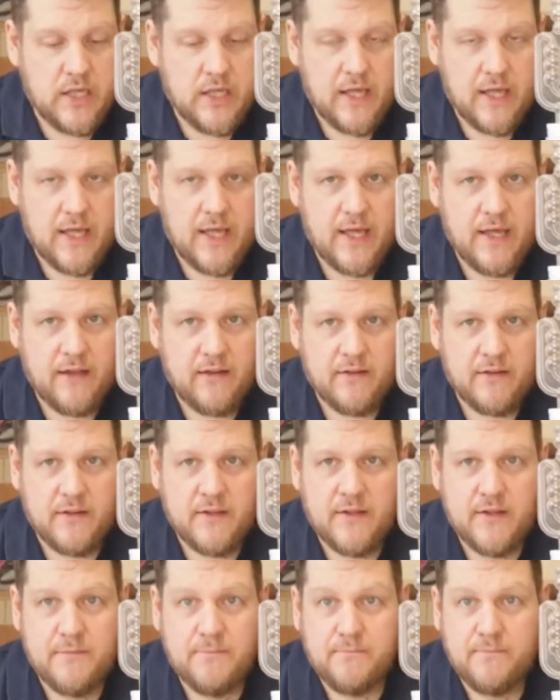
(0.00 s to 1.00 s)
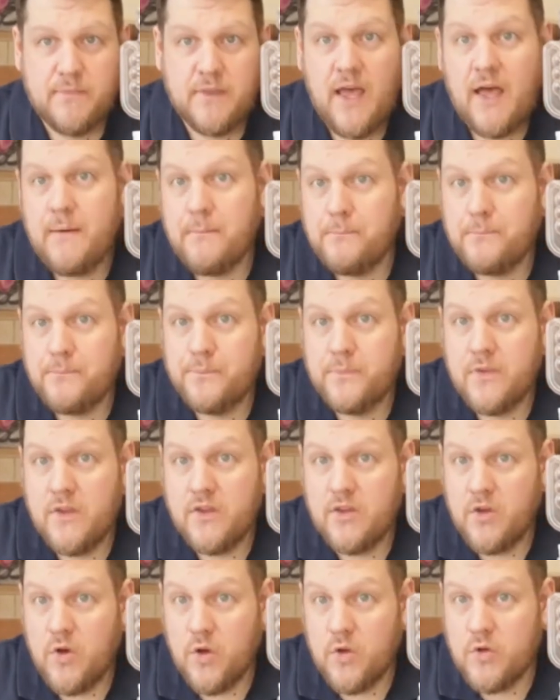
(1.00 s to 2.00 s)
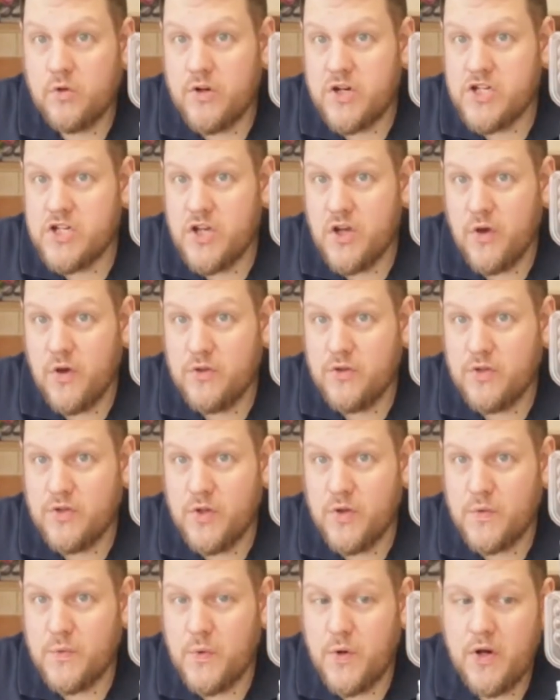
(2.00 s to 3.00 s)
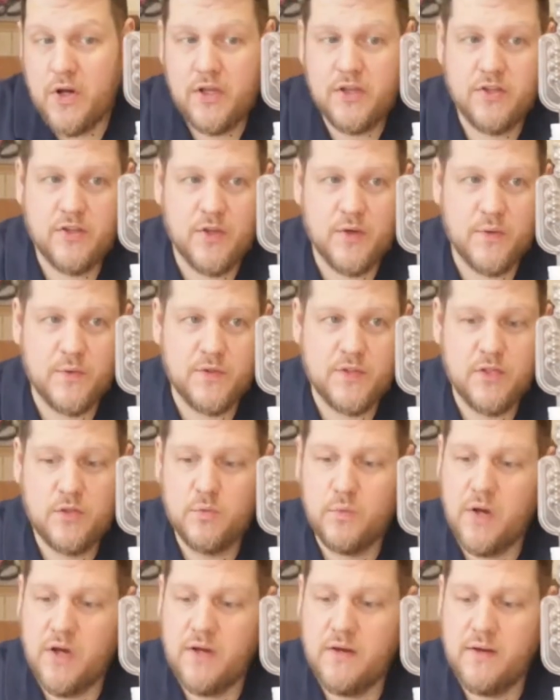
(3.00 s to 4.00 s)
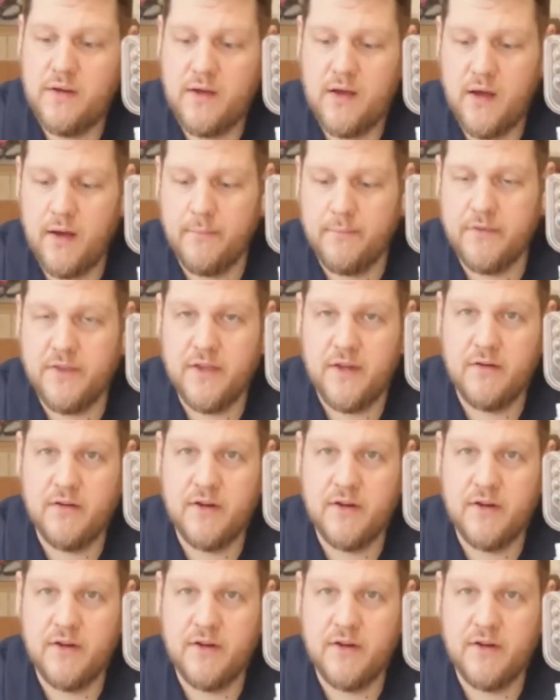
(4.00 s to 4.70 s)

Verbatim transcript: And yeah, cold crashing also don't work, so this one comes here